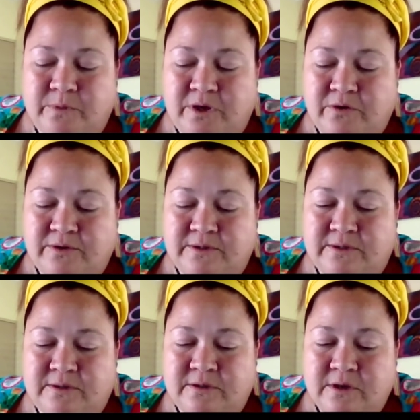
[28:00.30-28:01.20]

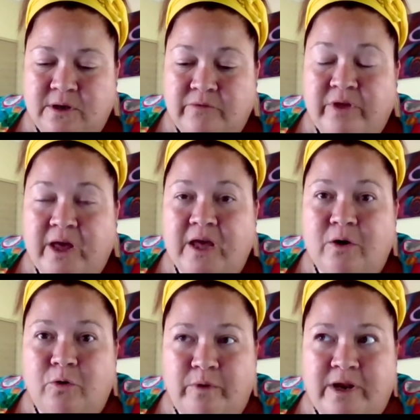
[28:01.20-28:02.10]
because they
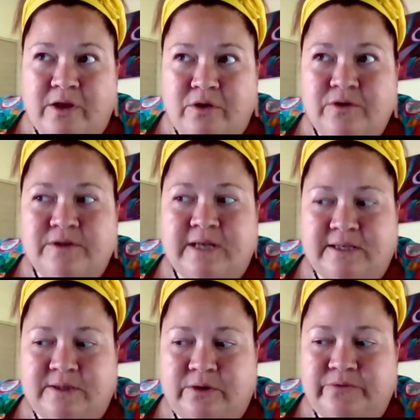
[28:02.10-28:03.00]
already used that
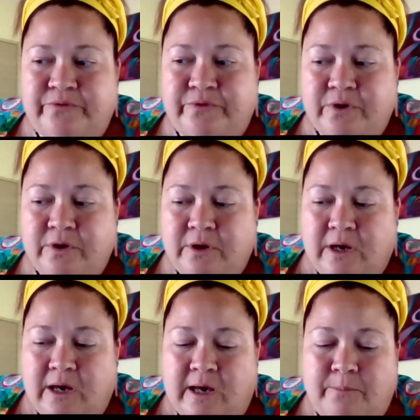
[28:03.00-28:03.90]
sort of
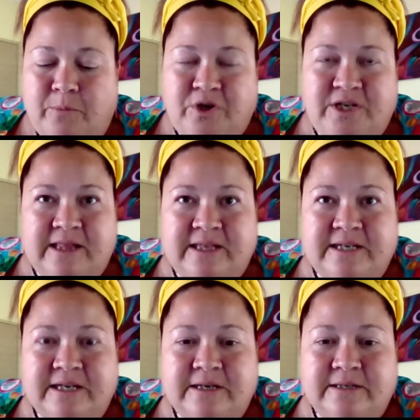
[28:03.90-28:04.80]

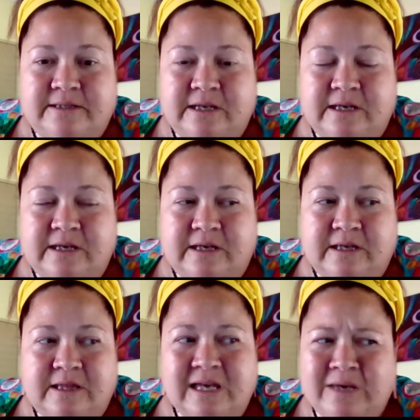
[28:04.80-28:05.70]
modality, because I
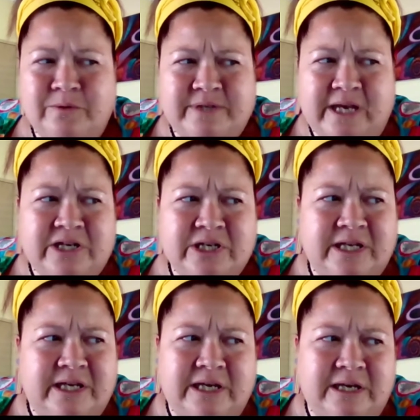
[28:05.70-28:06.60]
think he was
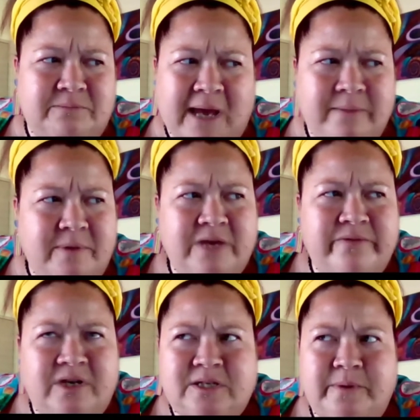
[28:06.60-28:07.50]
actually maybe
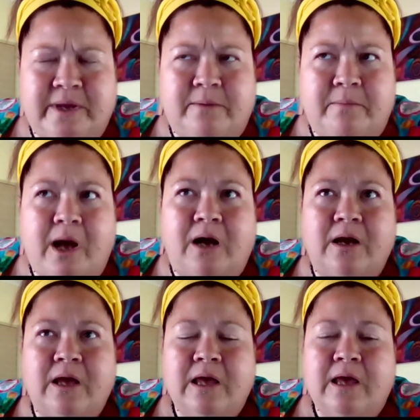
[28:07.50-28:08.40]
even a Tibetan
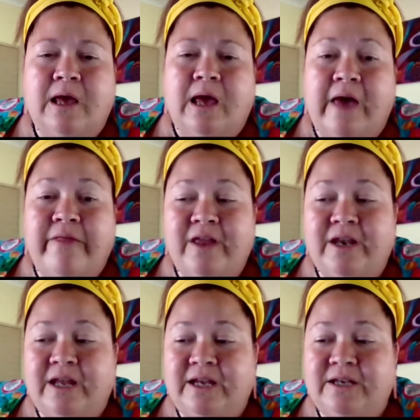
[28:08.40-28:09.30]
monk. And then
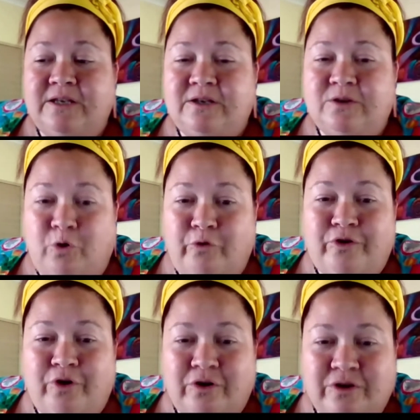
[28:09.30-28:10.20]
he taught the
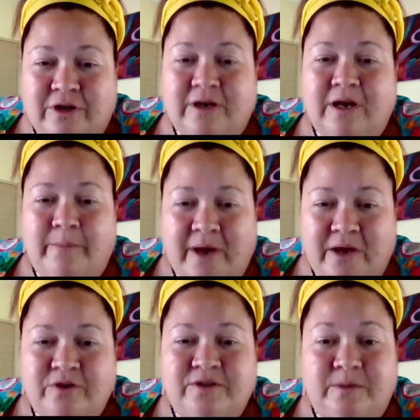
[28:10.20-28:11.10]
doctor about
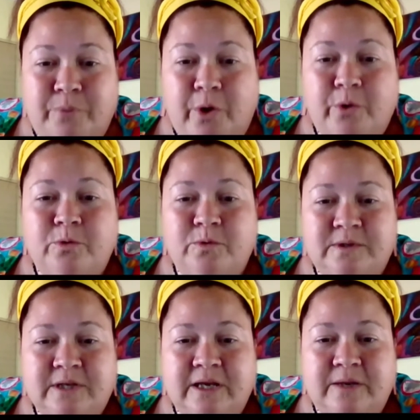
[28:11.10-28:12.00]
using
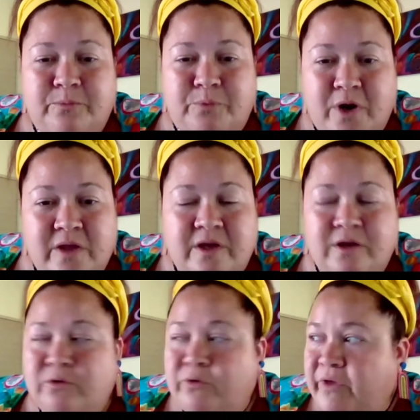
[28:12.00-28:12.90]
bowls and breathing
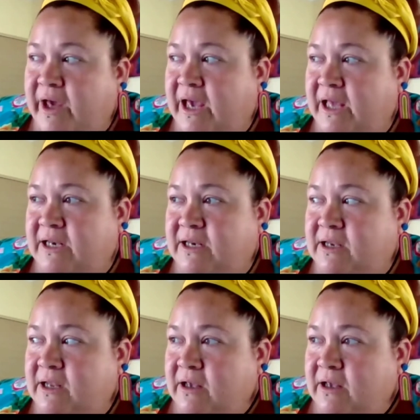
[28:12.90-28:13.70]
and all that, and